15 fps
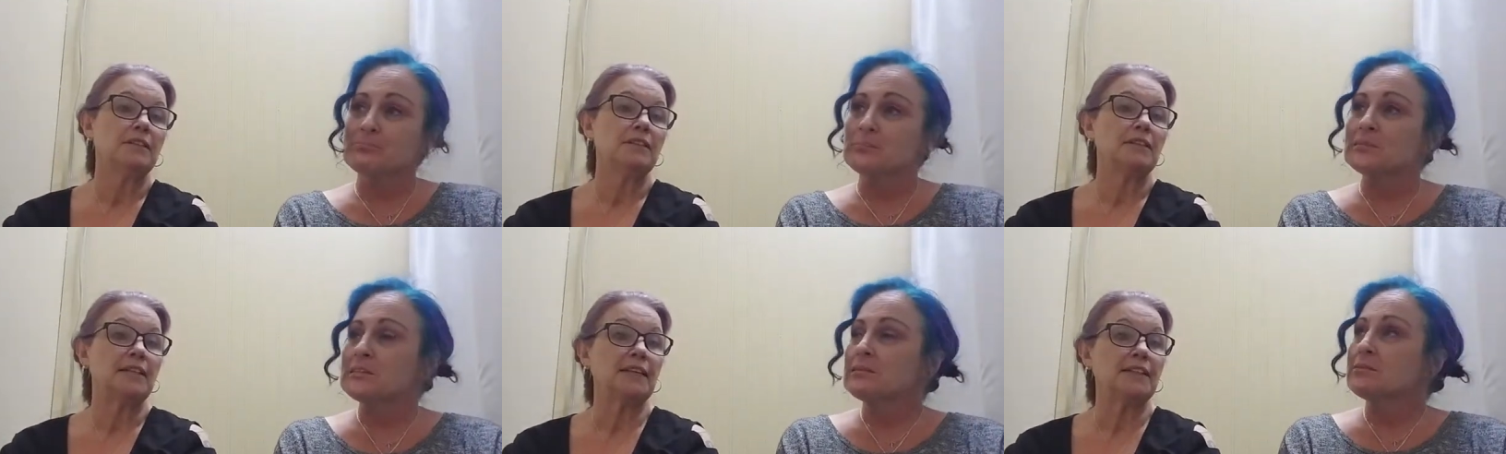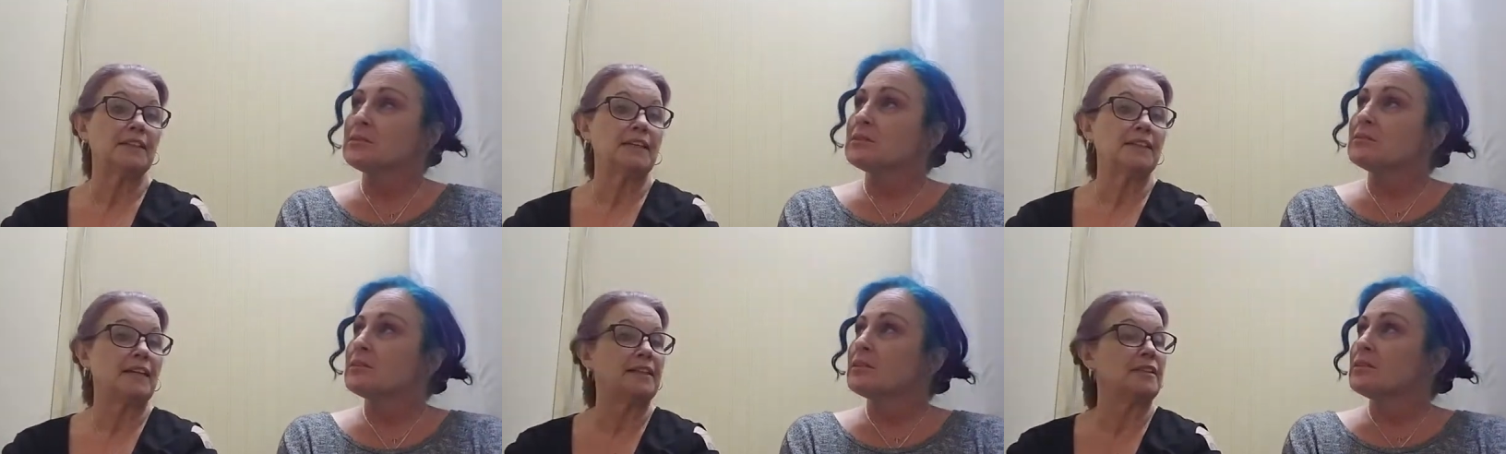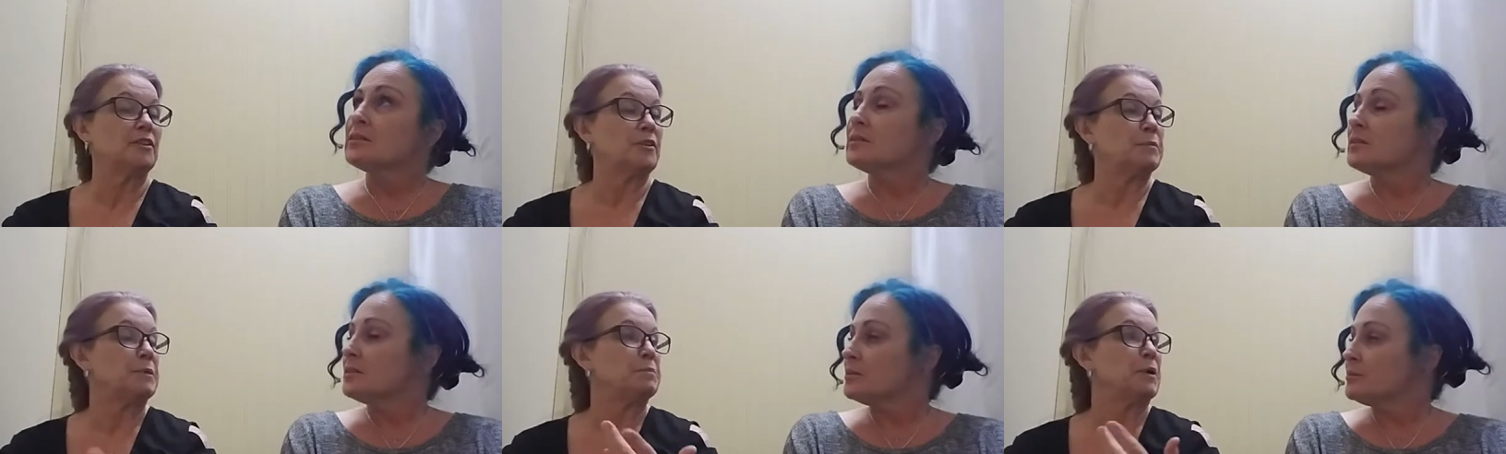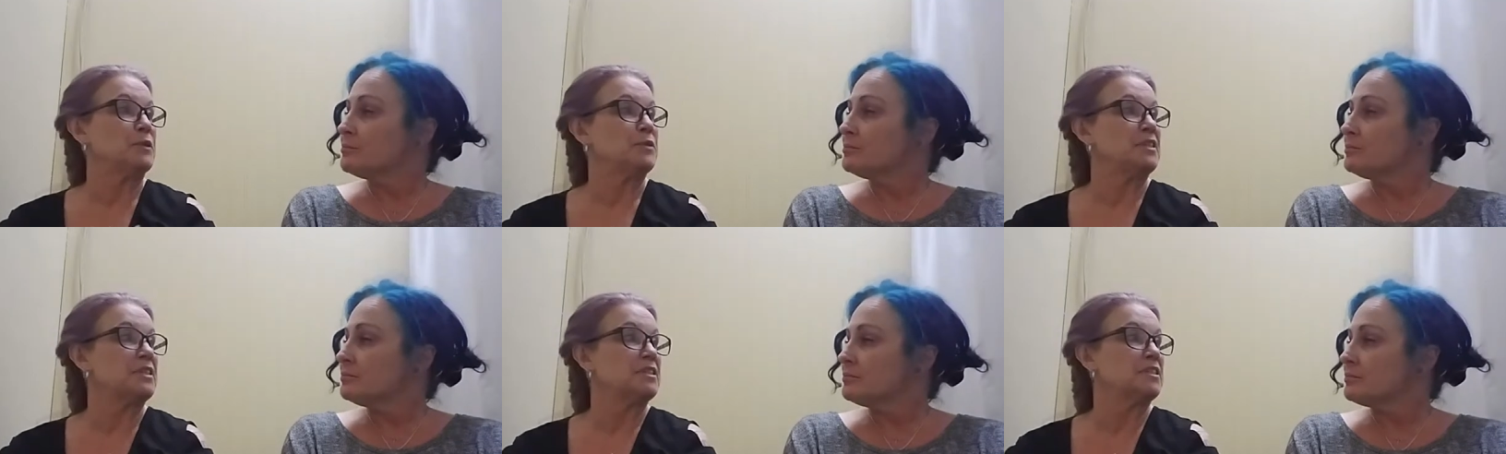Speaker 1: And I, I, know I've been
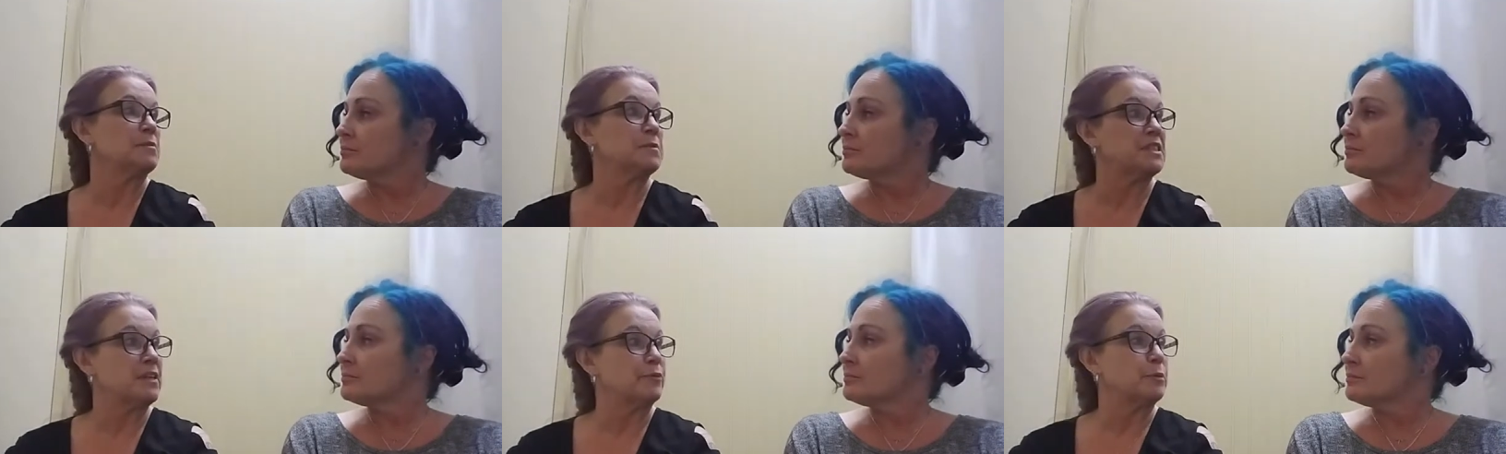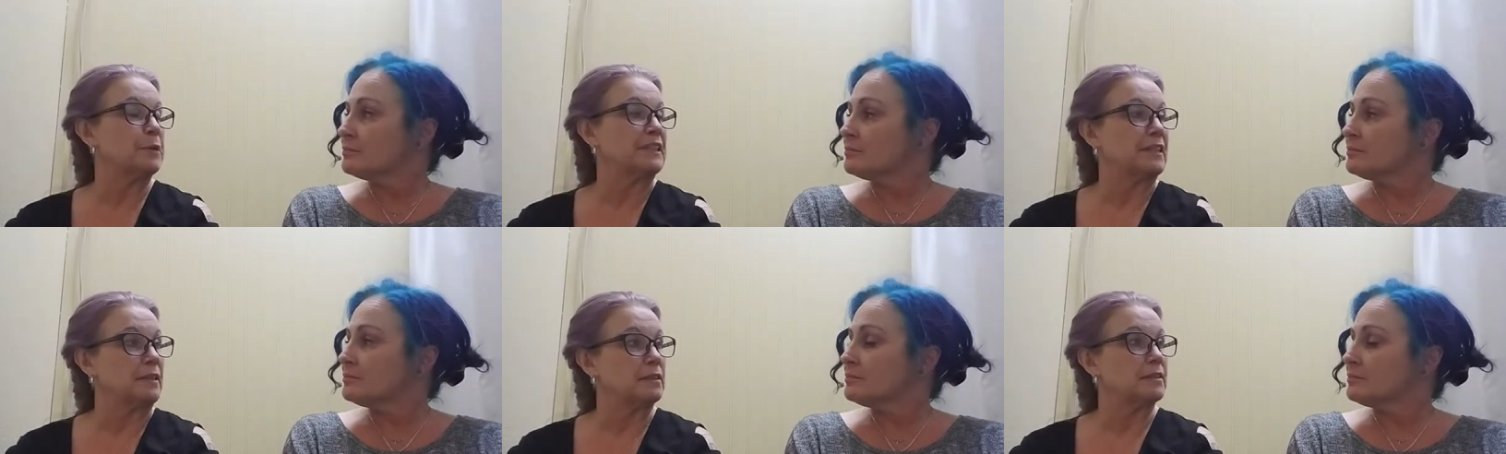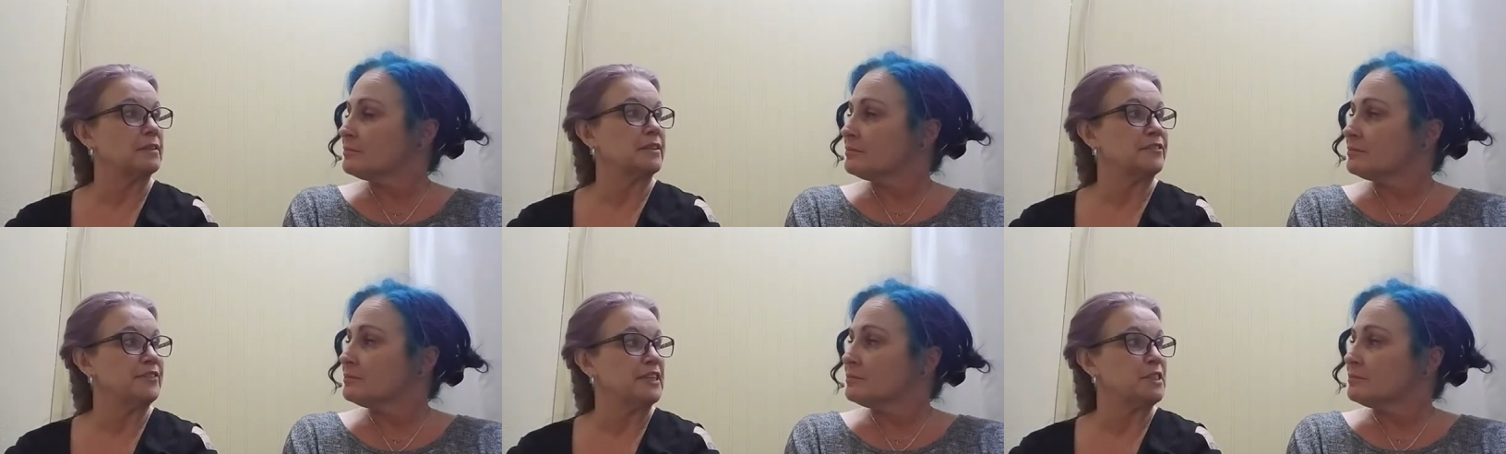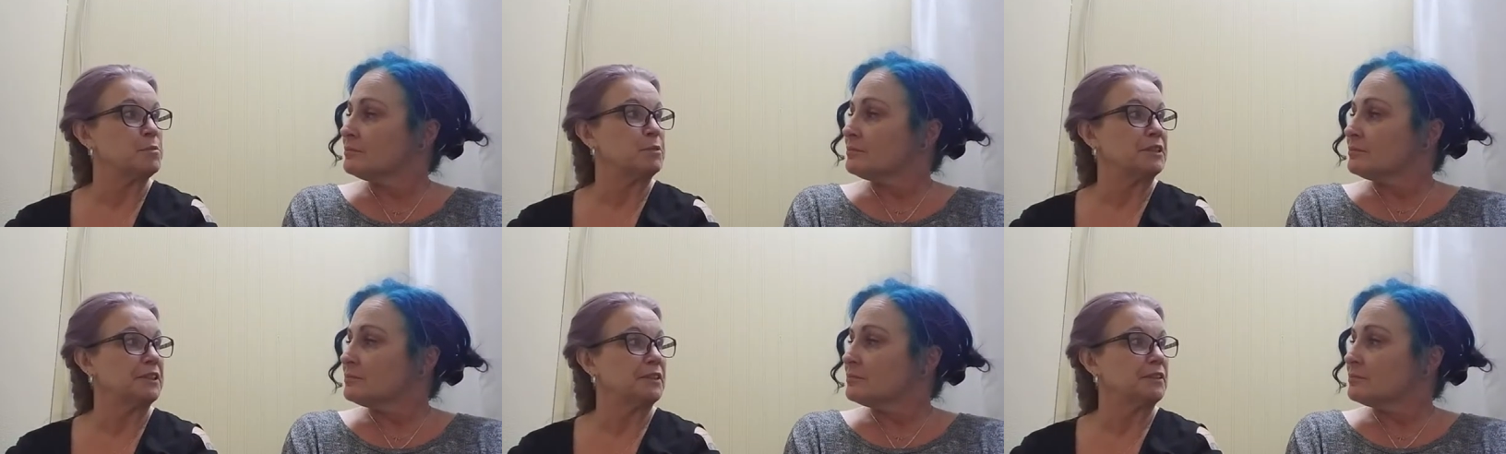posting some stuff about that on our
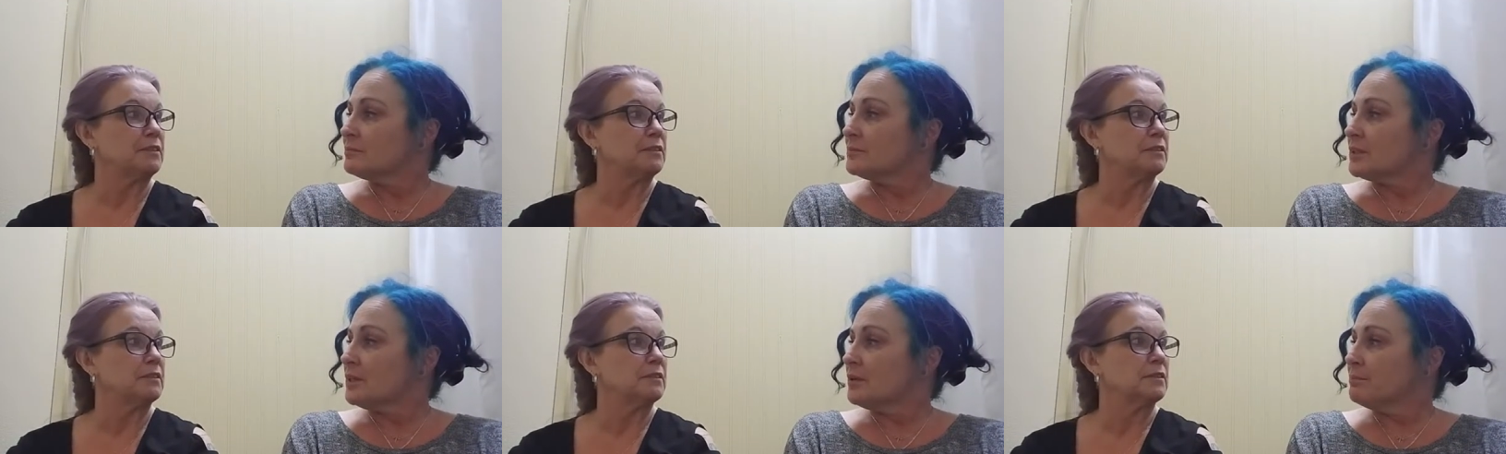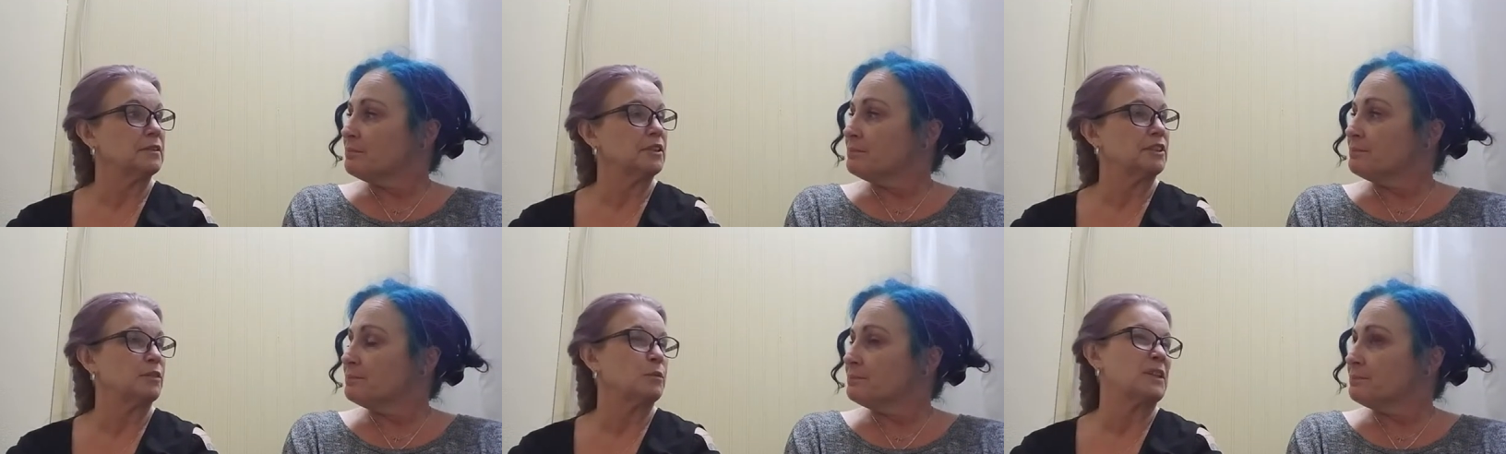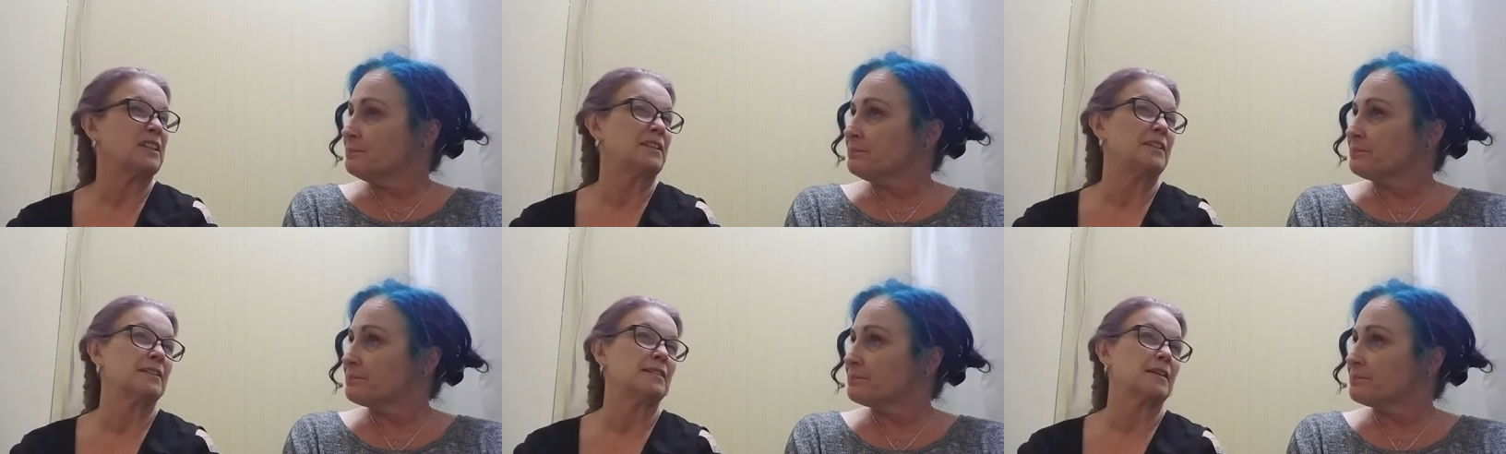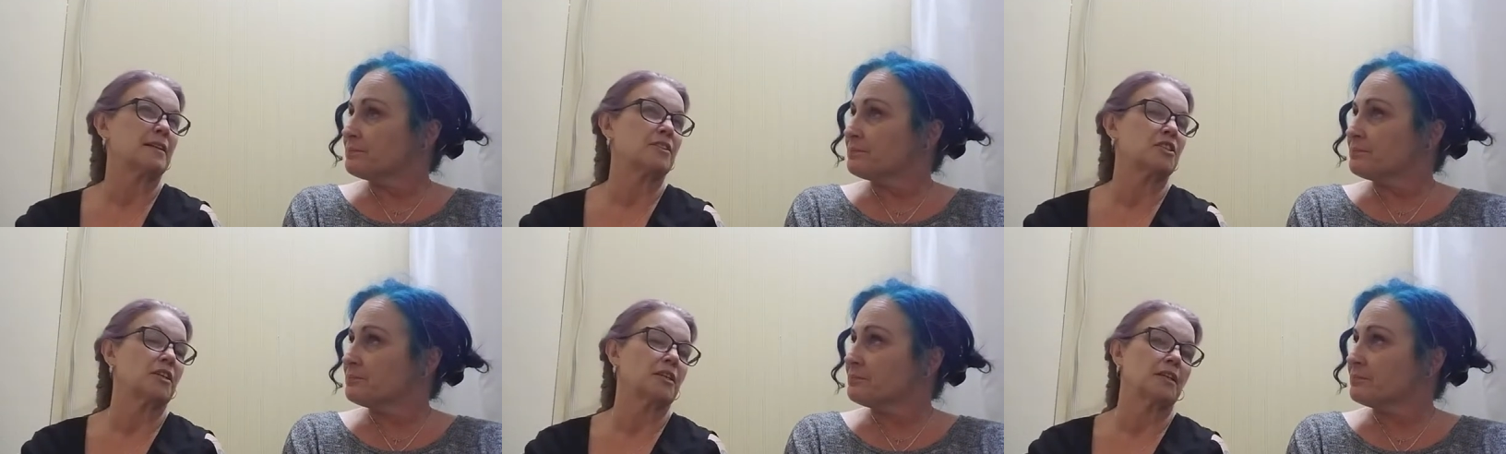Facebook. Yep. Or, well, that's
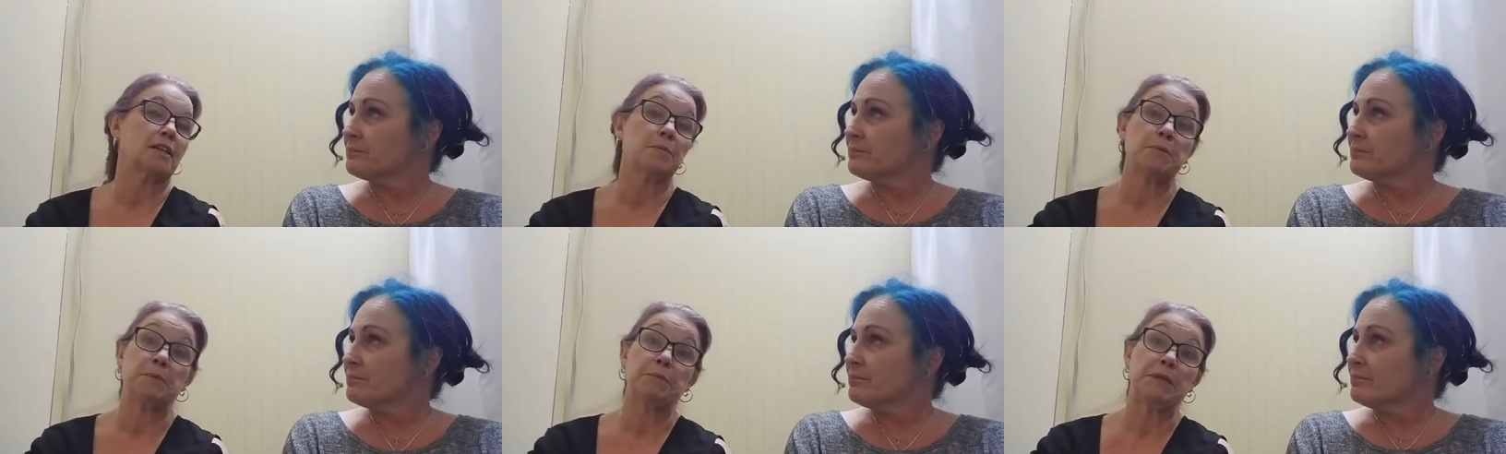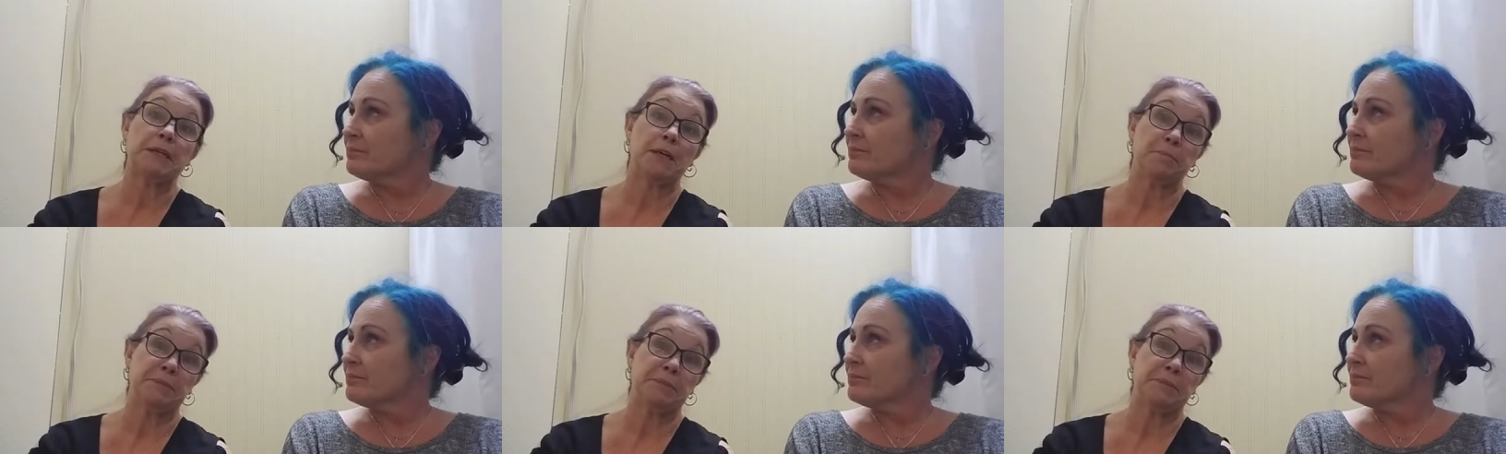actually going to come up in a couple